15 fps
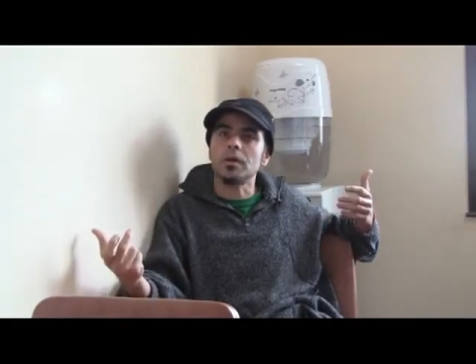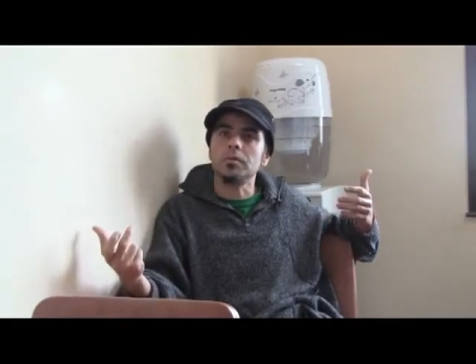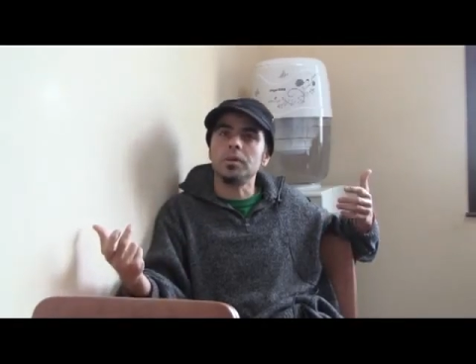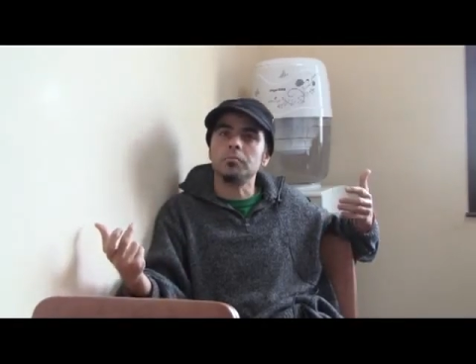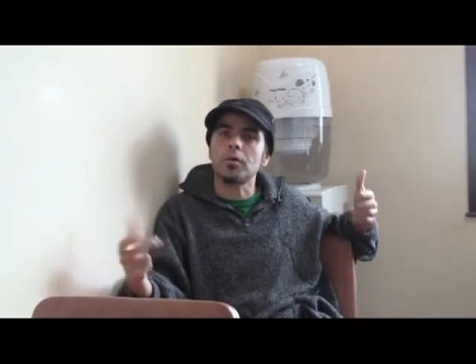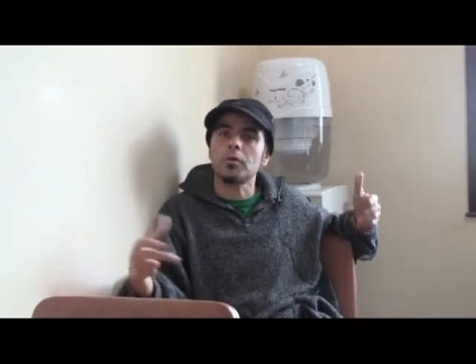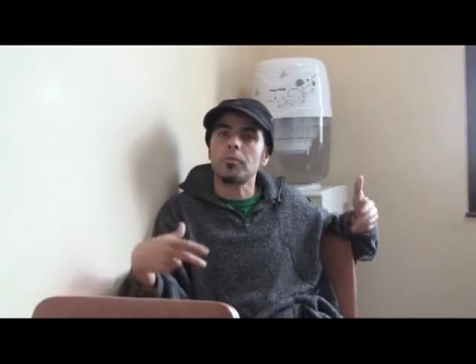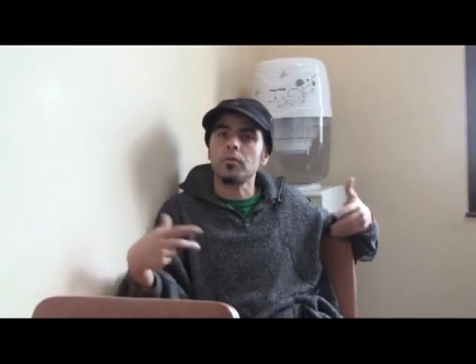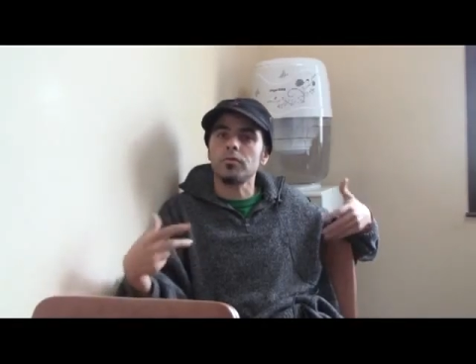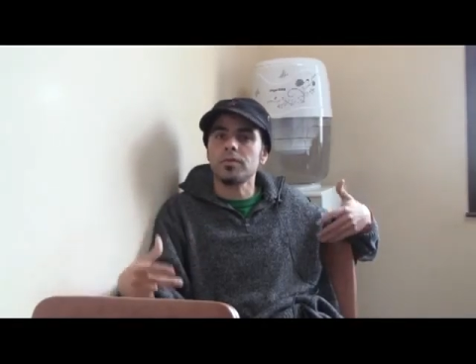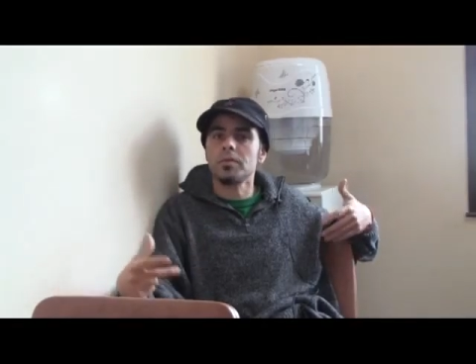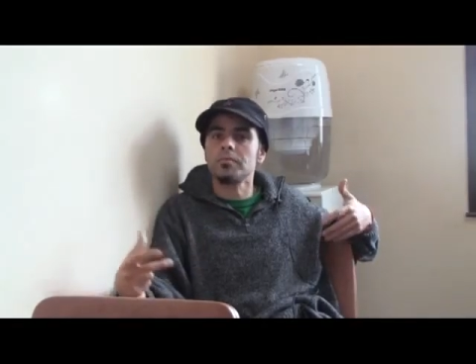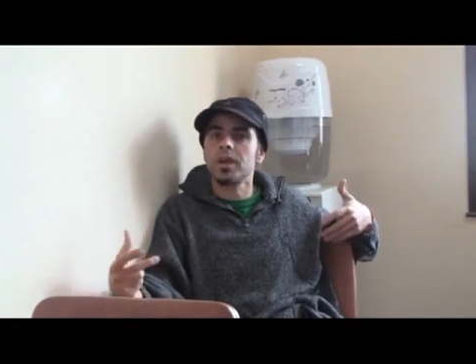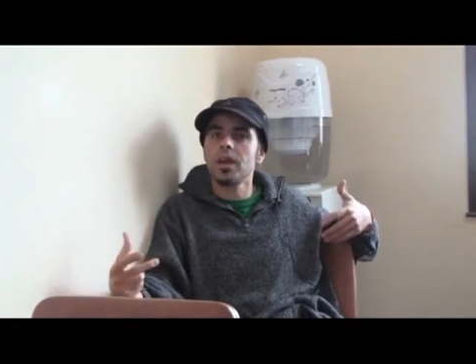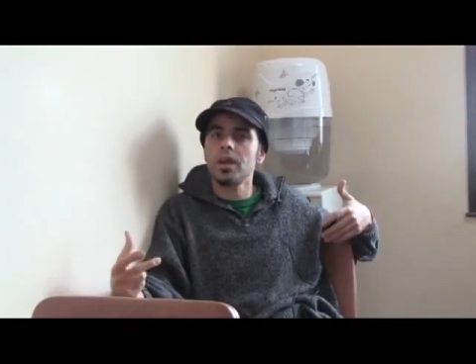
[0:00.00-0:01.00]
I mean, propose
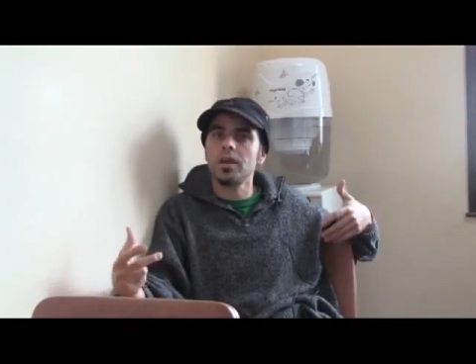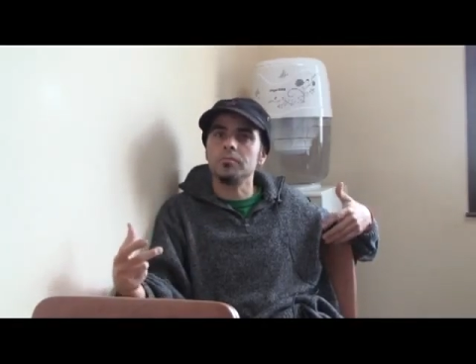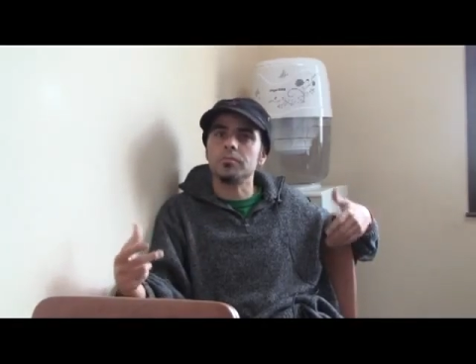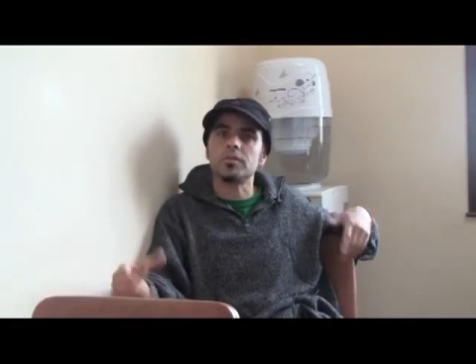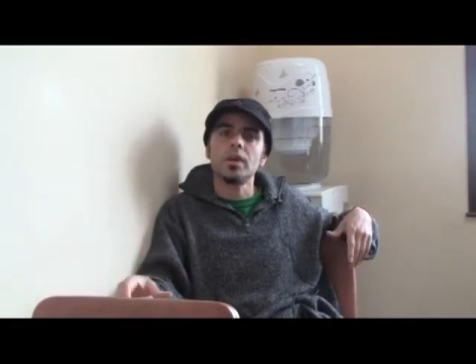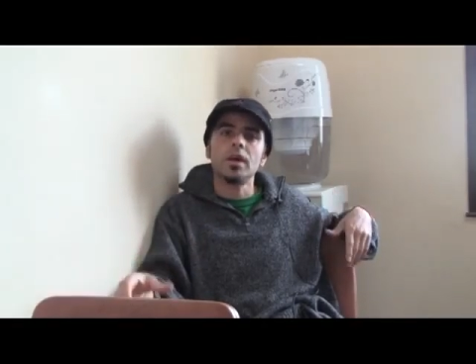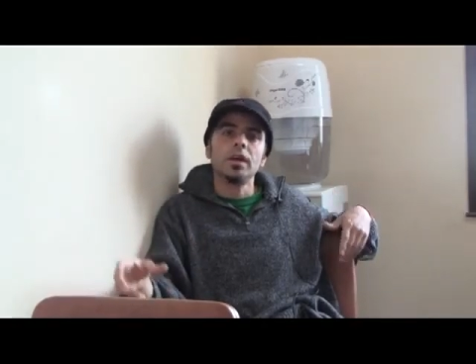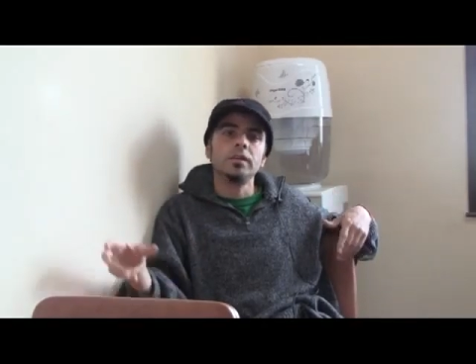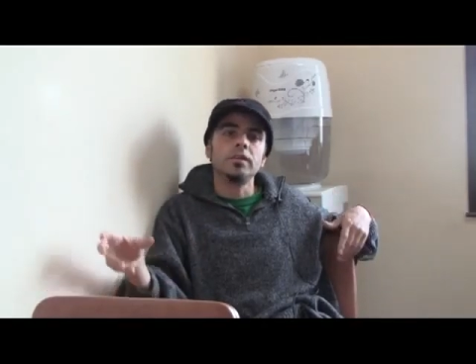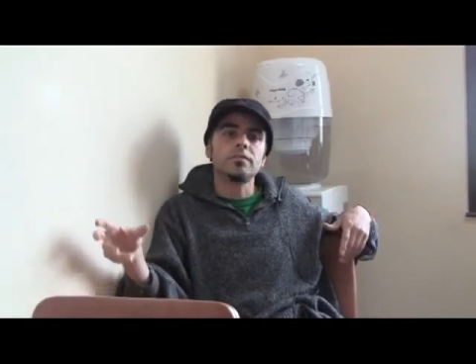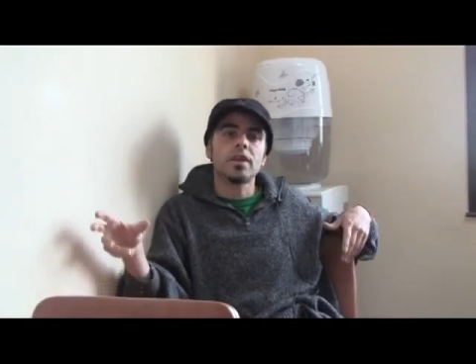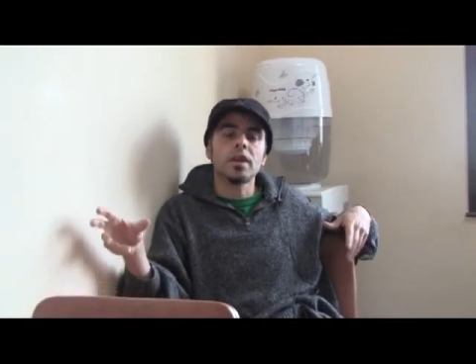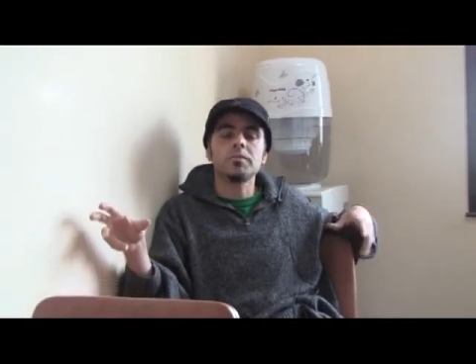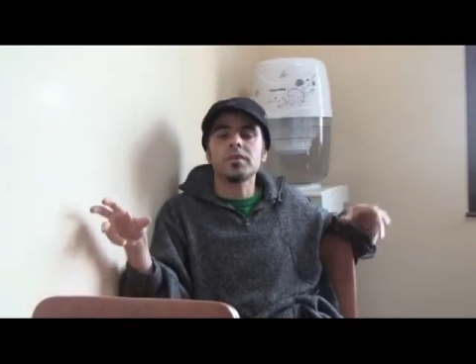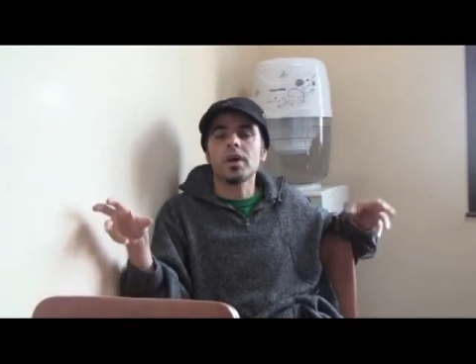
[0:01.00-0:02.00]
some games.
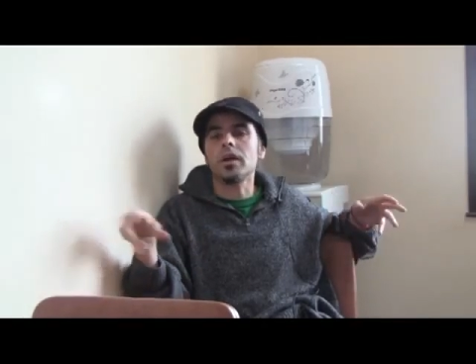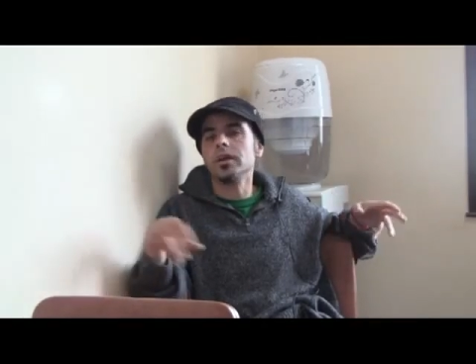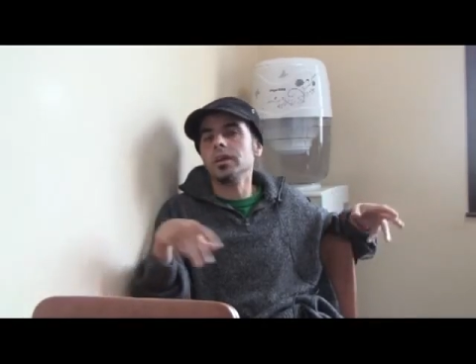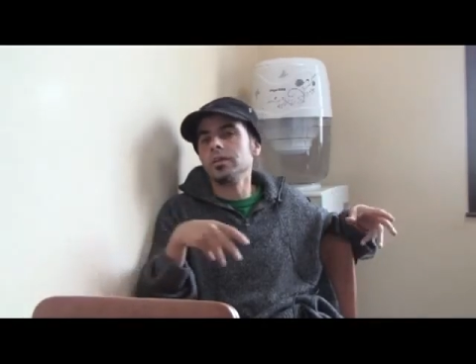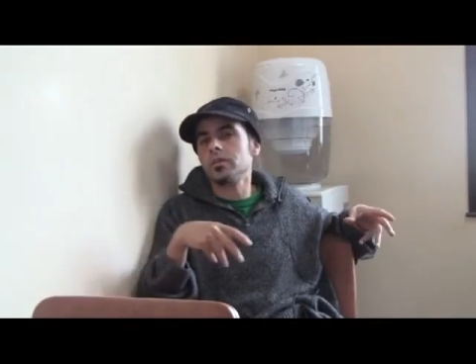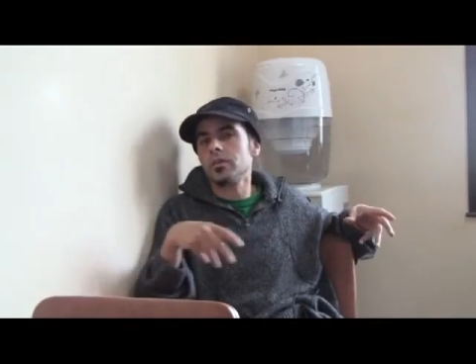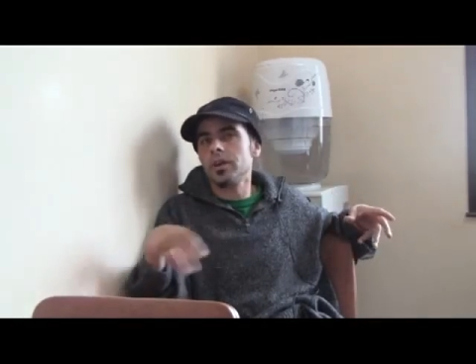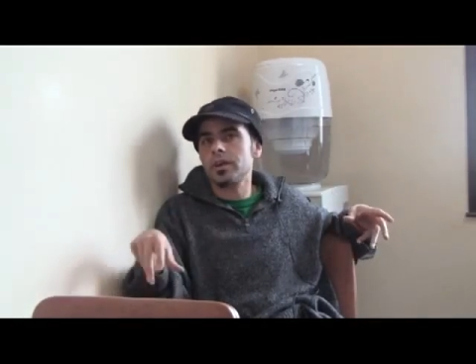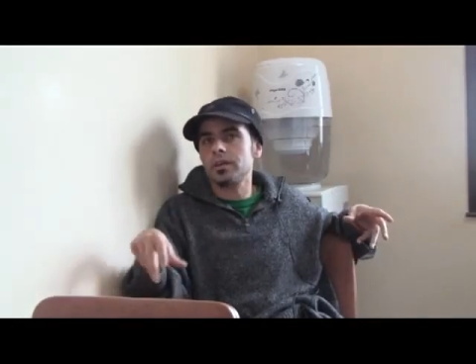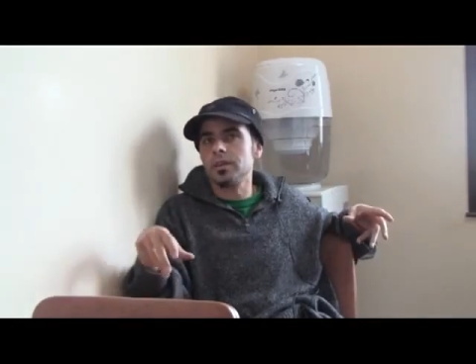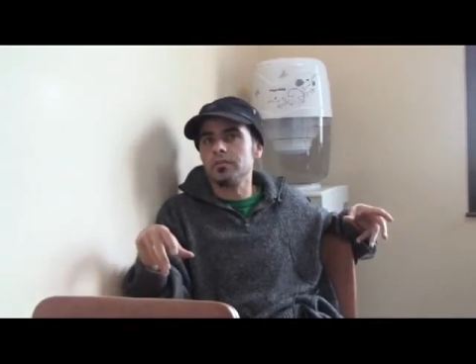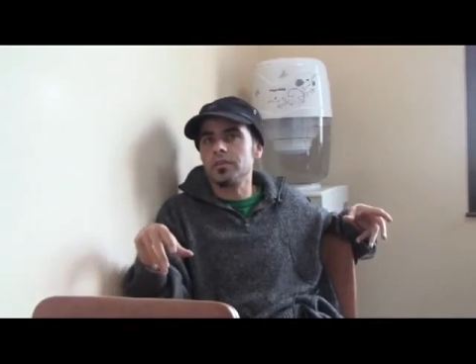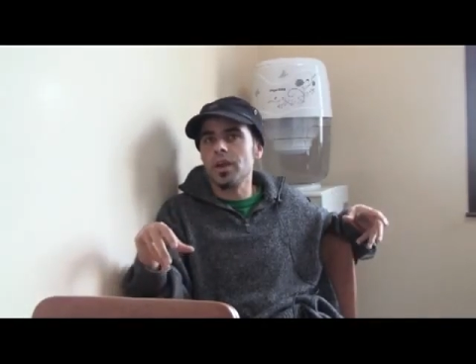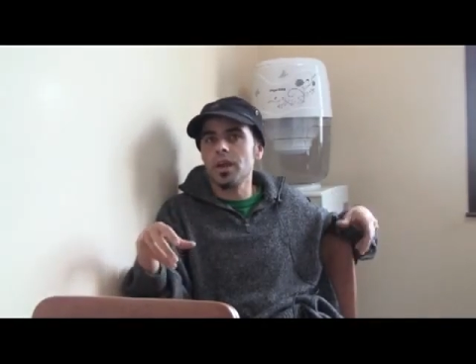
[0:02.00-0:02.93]
These games are interactive